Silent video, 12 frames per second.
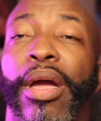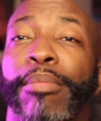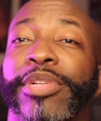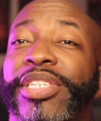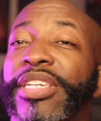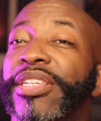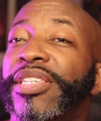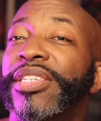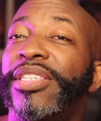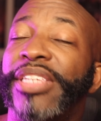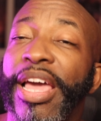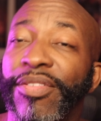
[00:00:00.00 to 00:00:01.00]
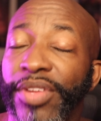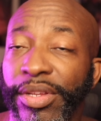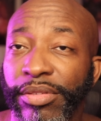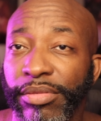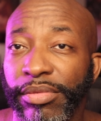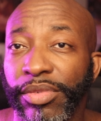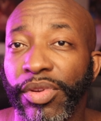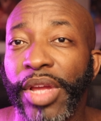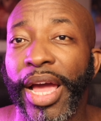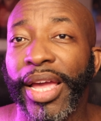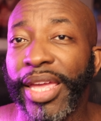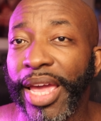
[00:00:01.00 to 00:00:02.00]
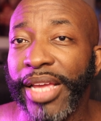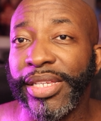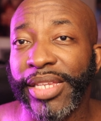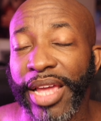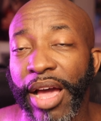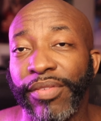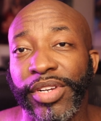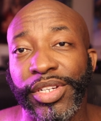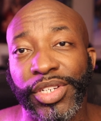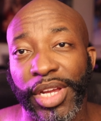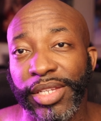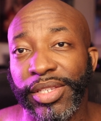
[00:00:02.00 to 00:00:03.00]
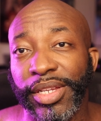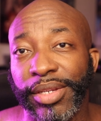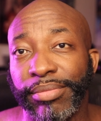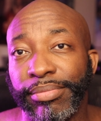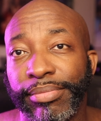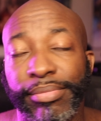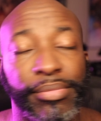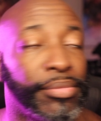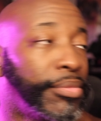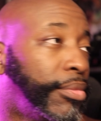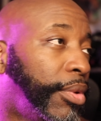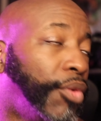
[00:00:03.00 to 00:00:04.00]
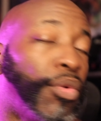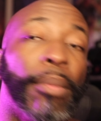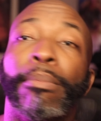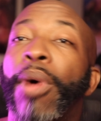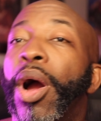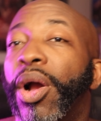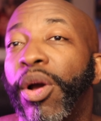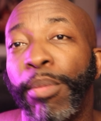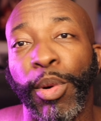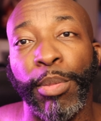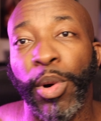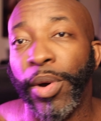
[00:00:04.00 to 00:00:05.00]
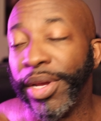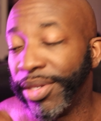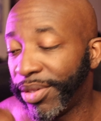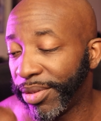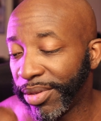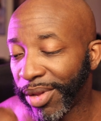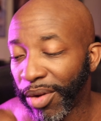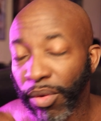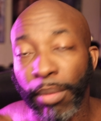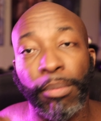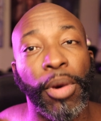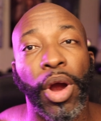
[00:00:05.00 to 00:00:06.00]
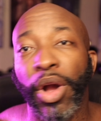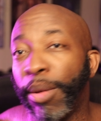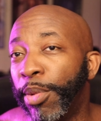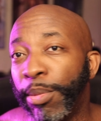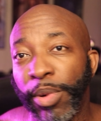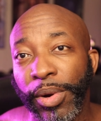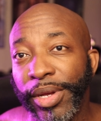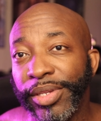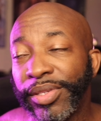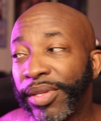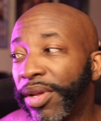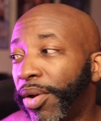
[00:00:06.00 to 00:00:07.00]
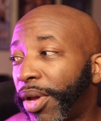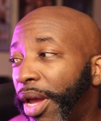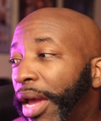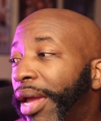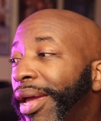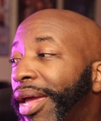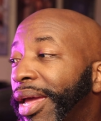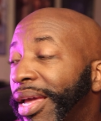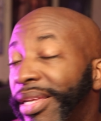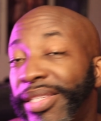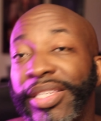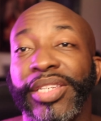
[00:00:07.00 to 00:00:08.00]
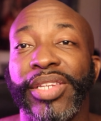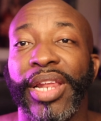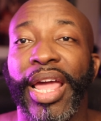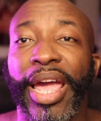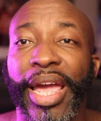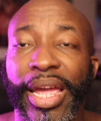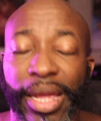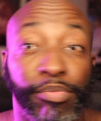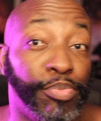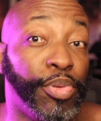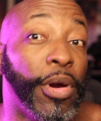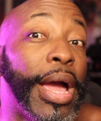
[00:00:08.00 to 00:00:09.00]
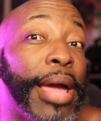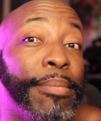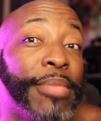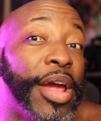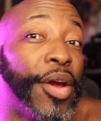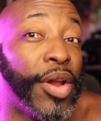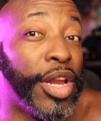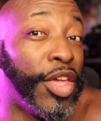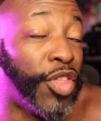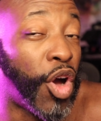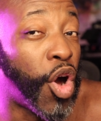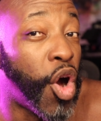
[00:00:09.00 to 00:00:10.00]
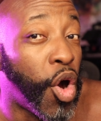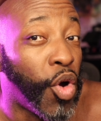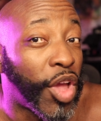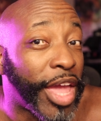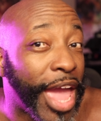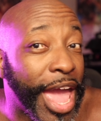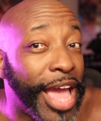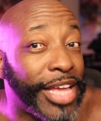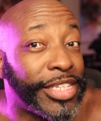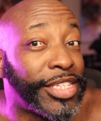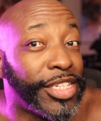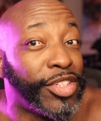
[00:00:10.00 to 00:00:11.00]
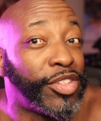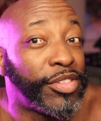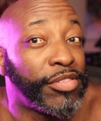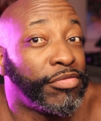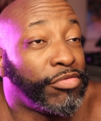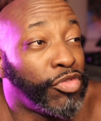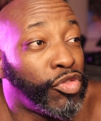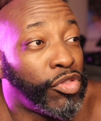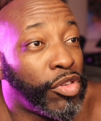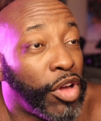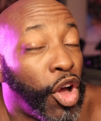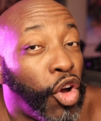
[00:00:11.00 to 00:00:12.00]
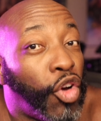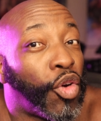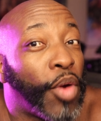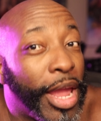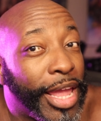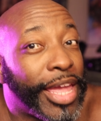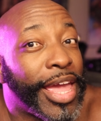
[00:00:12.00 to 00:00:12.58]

But season 7, you got Case, Calvin, and Justin. Remarkable boys. Remarkable boys. Okay? Season 8, primarily the whole cast is a great